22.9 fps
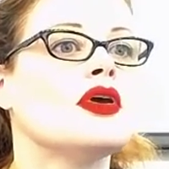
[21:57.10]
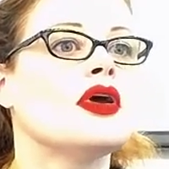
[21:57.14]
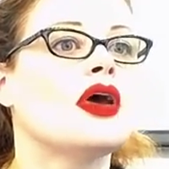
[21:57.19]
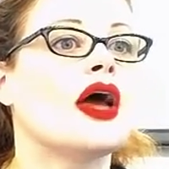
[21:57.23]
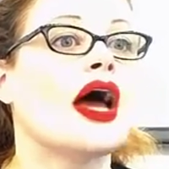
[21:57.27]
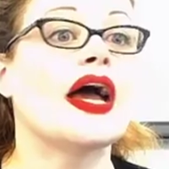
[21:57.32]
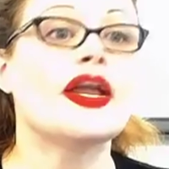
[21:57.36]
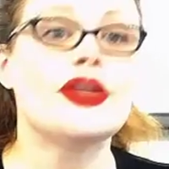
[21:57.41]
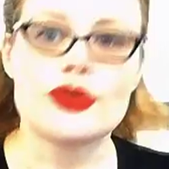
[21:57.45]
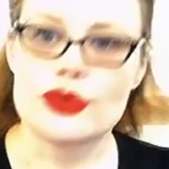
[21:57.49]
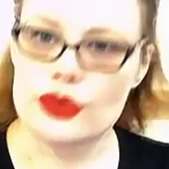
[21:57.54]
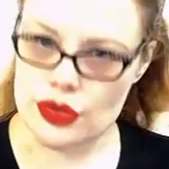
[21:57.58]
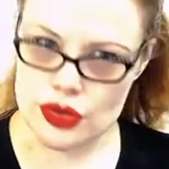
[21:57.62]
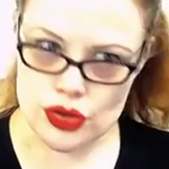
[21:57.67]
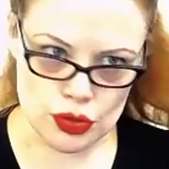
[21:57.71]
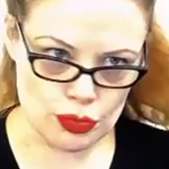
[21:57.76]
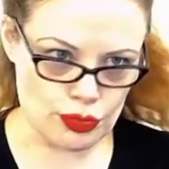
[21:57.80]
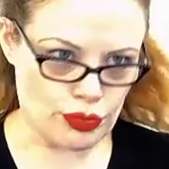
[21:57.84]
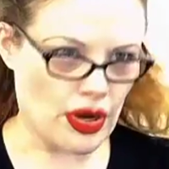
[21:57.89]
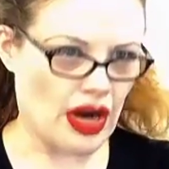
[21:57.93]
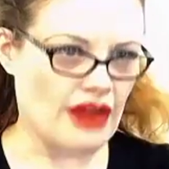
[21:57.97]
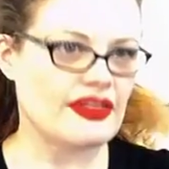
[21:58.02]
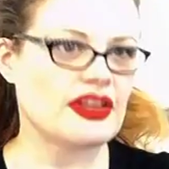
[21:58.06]
And you can do
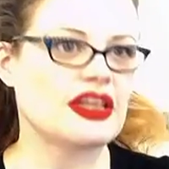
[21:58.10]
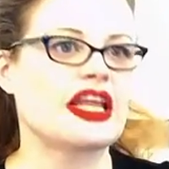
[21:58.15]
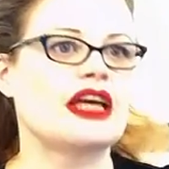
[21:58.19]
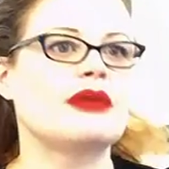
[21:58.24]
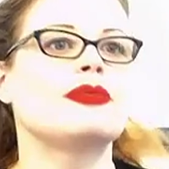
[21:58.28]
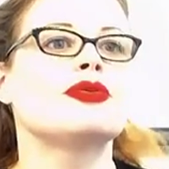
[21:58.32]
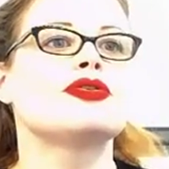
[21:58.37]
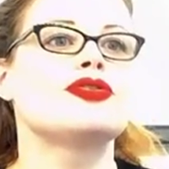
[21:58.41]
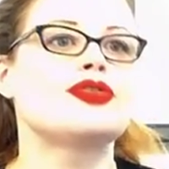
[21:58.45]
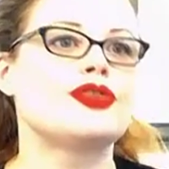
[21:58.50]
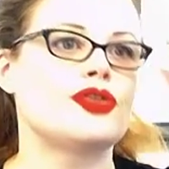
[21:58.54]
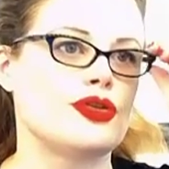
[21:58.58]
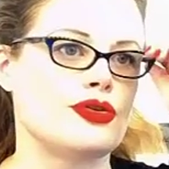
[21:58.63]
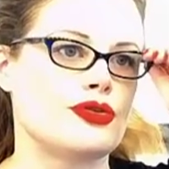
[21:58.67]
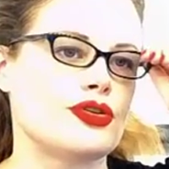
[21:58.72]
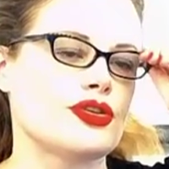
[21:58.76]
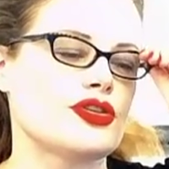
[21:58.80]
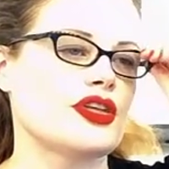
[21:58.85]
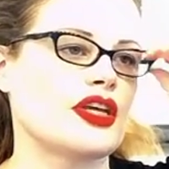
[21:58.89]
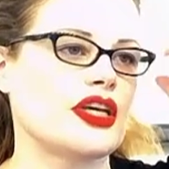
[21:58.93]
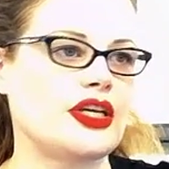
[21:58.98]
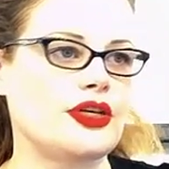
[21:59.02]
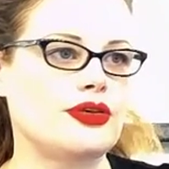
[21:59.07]
private labels too, just
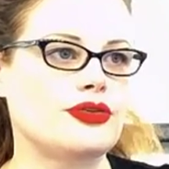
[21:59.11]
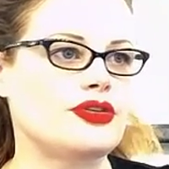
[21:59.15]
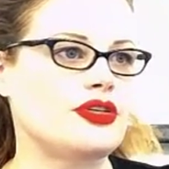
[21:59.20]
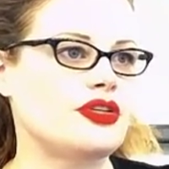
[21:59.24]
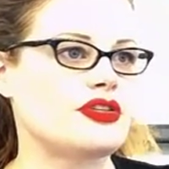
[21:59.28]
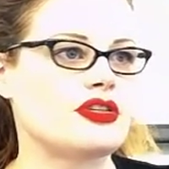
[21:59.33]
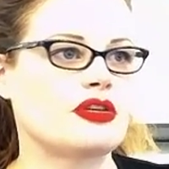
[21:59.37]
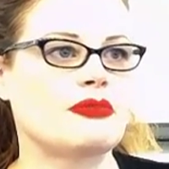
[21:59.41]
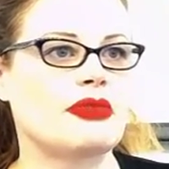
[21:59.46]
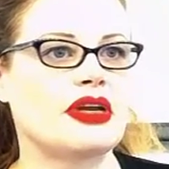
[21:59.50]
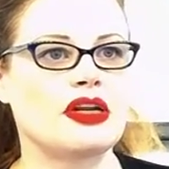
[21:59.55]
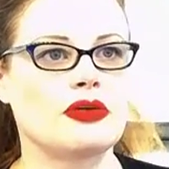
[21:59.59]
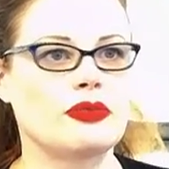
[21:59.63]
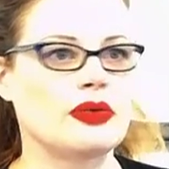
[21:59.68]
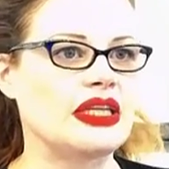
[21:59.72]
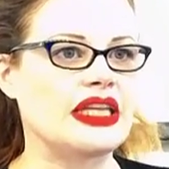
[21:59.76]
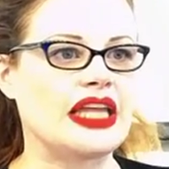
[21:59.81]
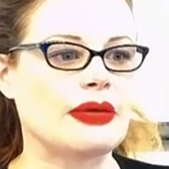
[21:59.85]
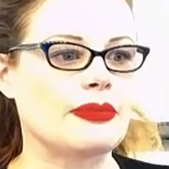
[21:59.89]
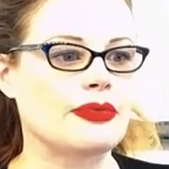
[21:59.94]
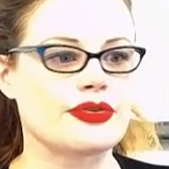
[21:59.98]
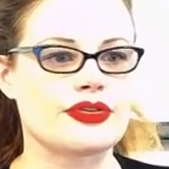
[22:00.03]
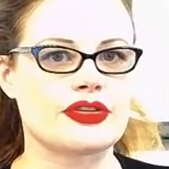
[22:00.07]
like you see somebody
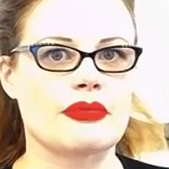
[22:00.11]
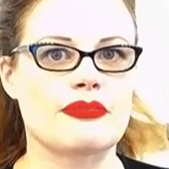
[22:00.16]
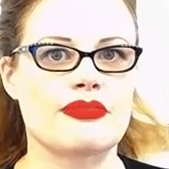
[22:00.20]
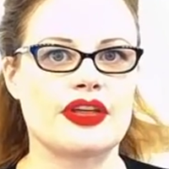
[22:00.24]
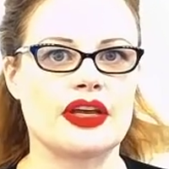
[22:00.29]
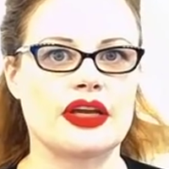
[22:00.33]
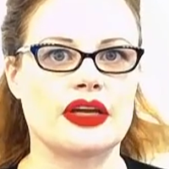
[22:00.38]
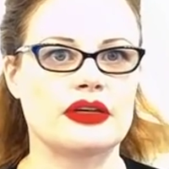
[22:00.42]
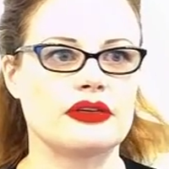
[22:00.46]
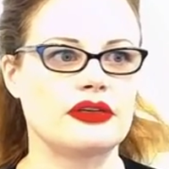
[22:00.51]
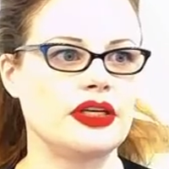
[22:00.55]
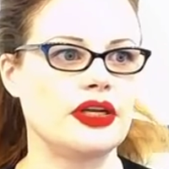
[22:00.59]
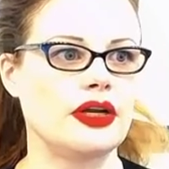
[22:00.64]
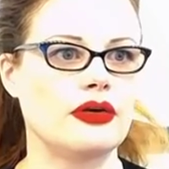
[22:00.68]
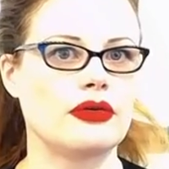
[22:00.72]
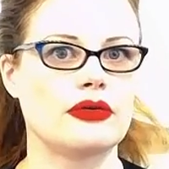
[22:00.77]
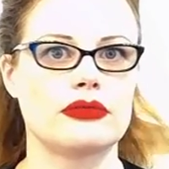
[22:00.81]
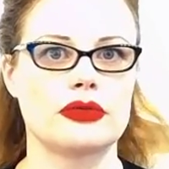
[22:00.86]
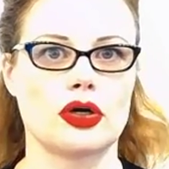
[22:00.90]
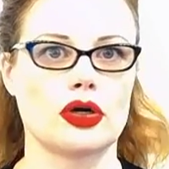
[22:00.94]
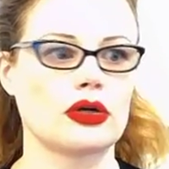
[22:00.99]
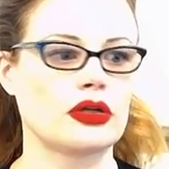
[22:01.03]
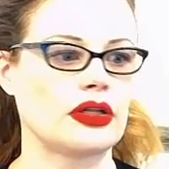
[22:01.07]
relabel something at, you know,
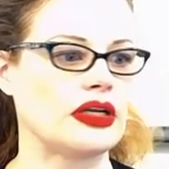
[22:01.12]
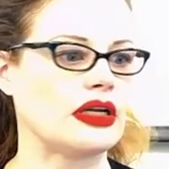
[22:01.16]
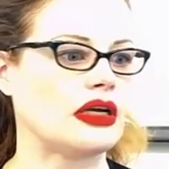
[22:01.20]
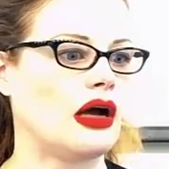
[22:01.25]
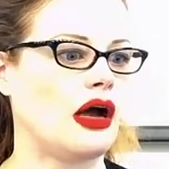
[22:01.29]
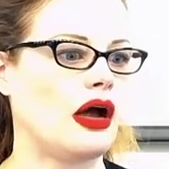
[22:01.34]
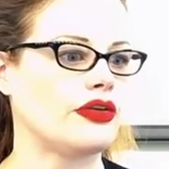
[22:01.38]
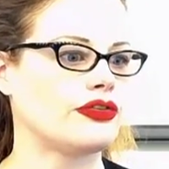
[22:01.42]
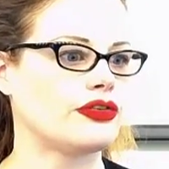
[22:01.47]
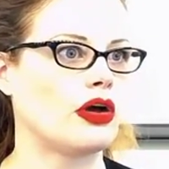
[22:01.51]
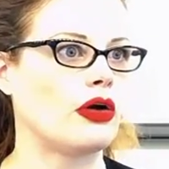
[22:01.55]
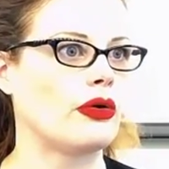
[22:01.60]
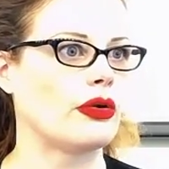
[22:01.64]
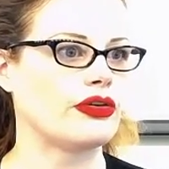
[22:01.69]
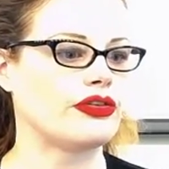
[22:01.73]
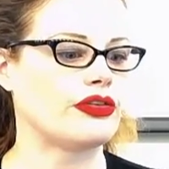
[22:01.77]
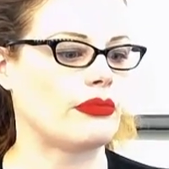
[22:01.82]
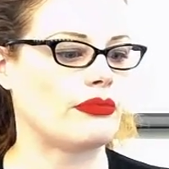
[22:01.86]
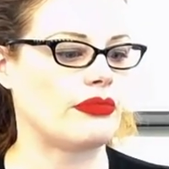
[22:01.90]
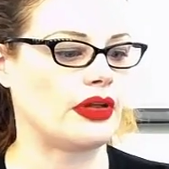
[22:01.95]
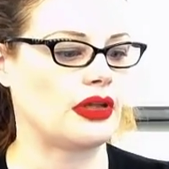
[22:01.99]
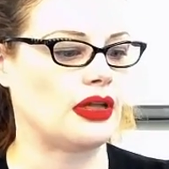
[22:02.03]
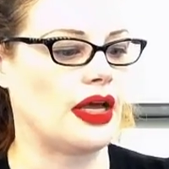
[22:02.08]
Kirkland Costco or
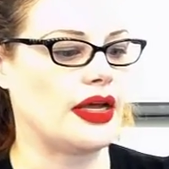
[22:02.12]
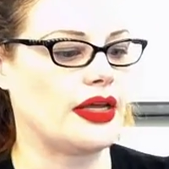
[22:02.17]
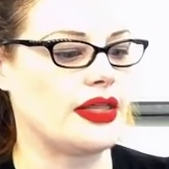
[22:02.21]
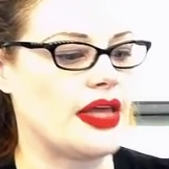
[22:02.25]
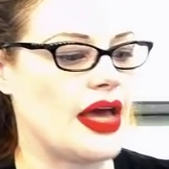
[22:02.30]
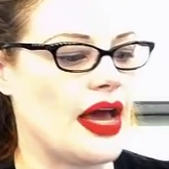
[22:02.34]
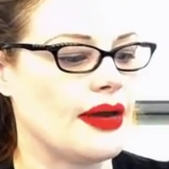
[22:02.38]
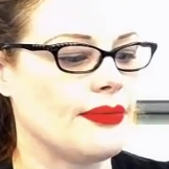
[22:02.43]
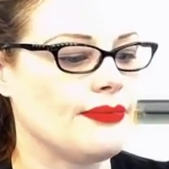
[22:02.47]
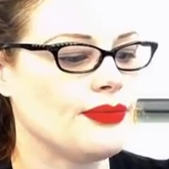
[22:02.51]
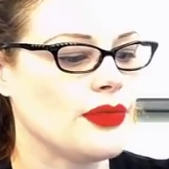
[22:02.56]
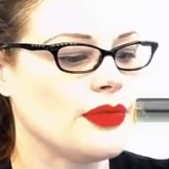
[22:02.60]
something like that.